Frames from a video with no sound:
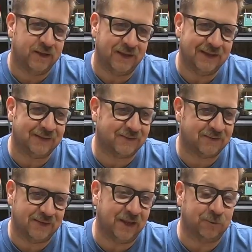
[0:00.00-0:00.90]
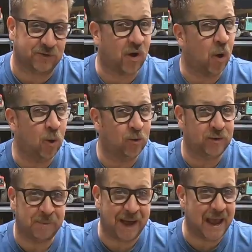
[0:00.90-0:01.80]
It was
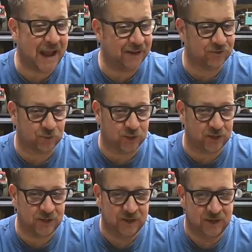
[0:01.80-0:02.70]
cold. My hands were